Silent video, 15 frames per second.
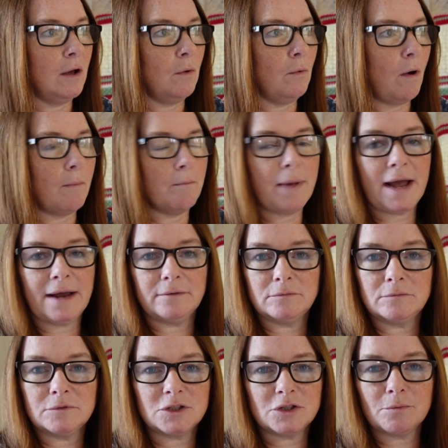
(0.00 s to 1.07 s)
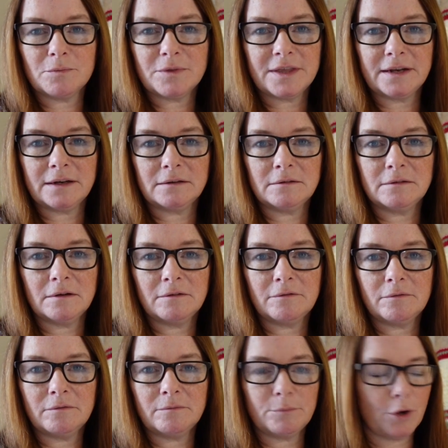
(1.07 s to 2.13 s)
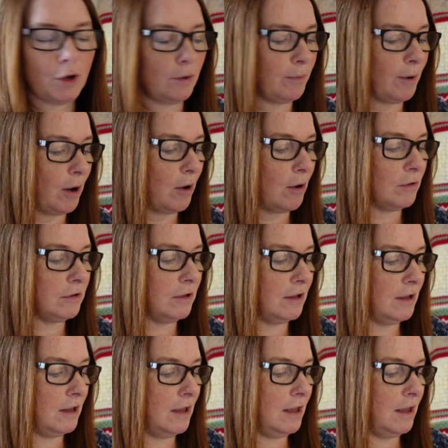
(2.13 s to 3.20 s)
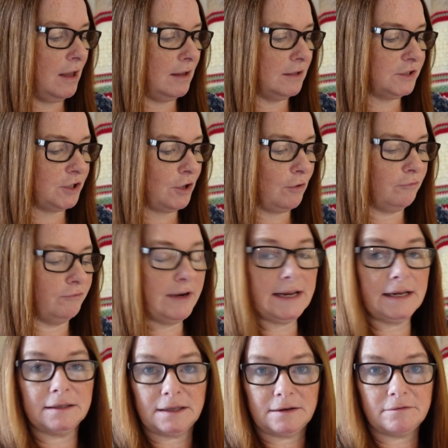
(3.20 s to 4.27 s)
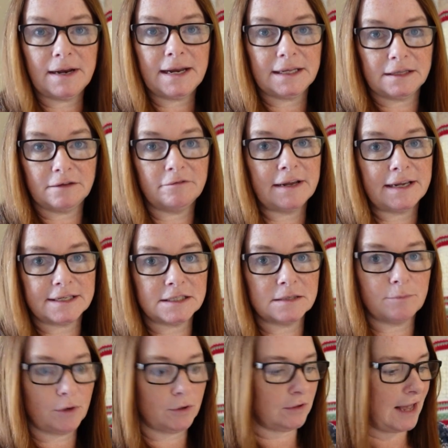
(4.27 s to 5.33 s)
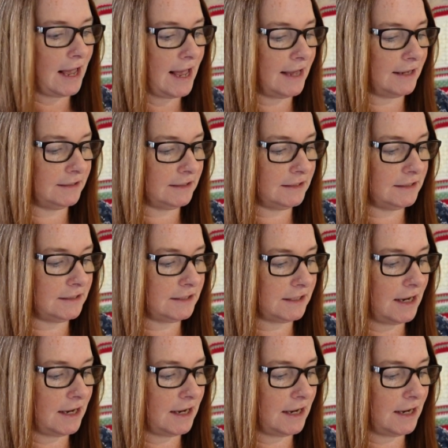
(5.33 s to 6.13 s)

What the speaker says: £1 something per ball, so really reasonable, and